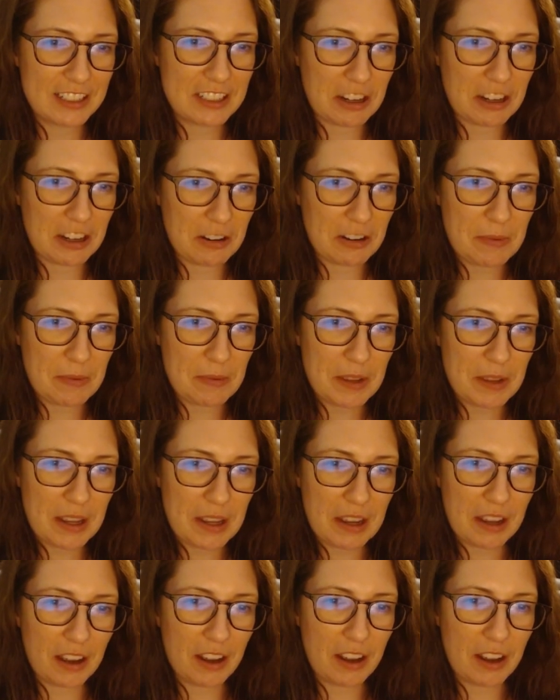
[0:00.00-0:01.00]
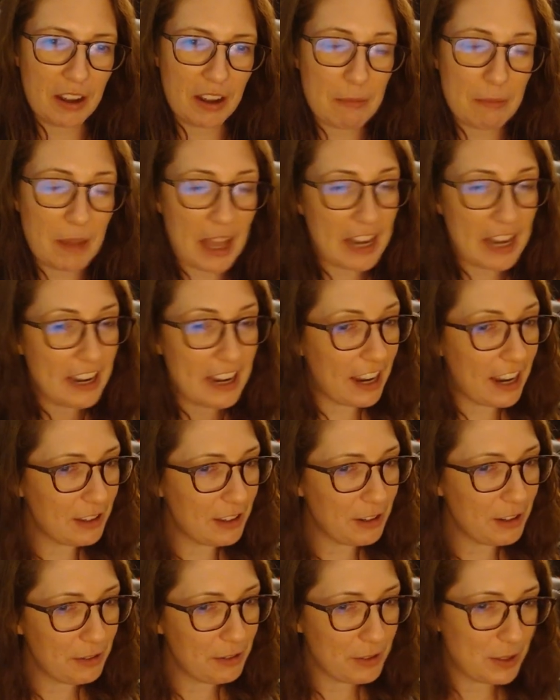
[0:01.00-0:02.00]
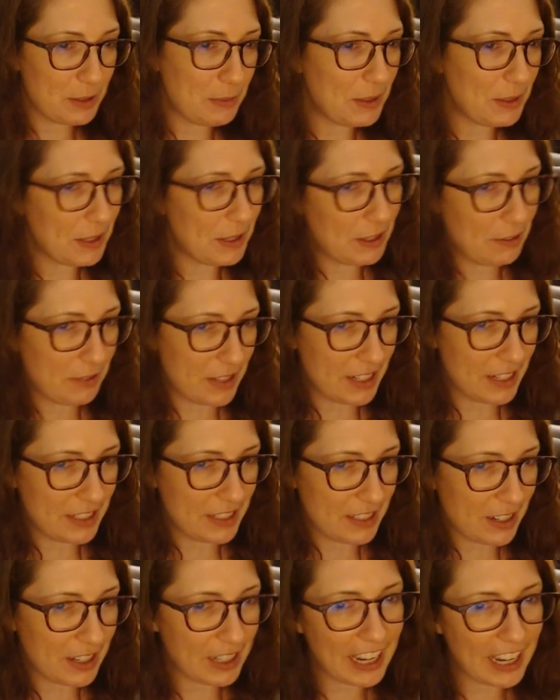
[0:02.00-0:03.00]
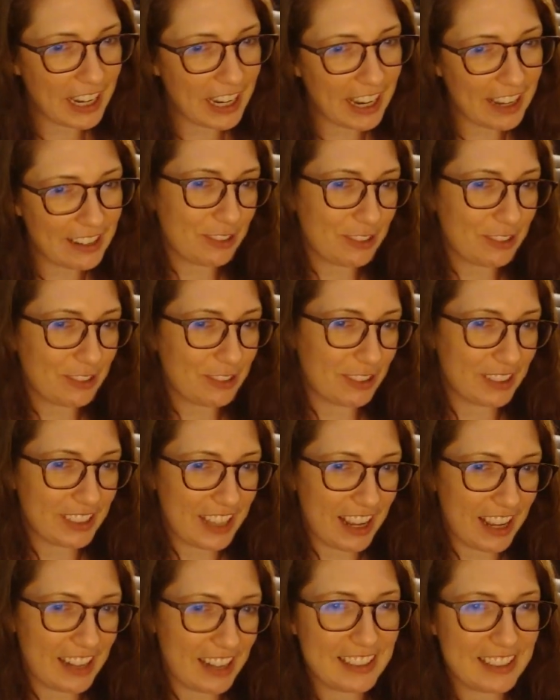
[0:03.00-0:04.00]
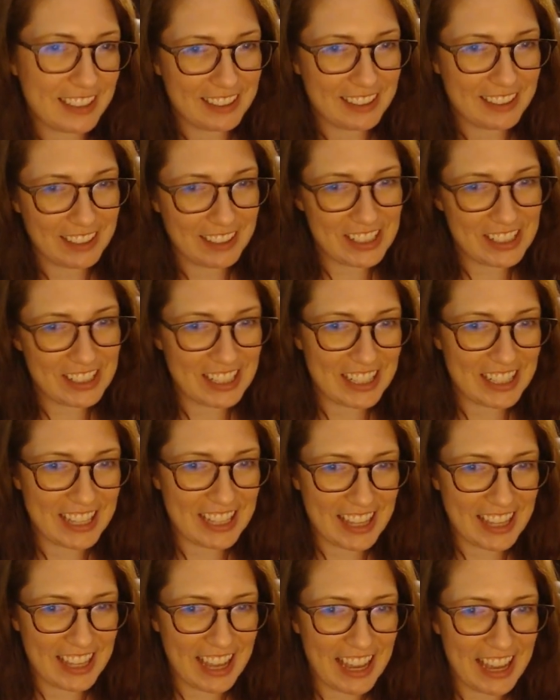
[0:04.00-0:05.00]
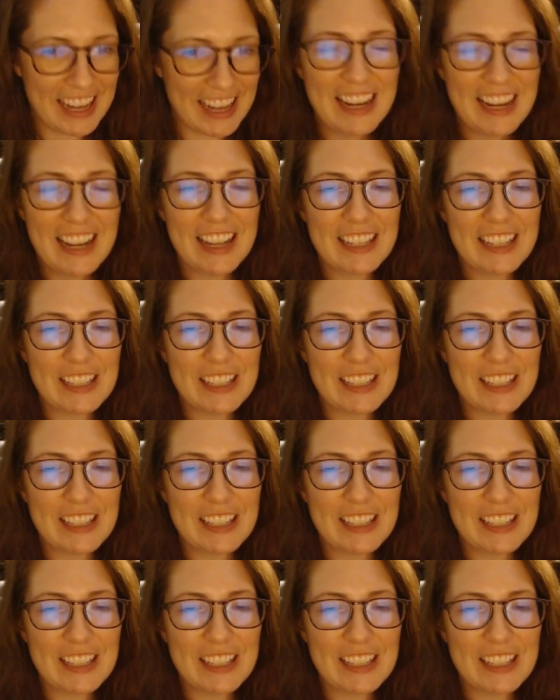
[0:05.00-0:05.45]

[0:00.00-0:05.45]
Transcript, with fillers: So, um, and neither of those POVs are Kat or Lex. I'll just say that.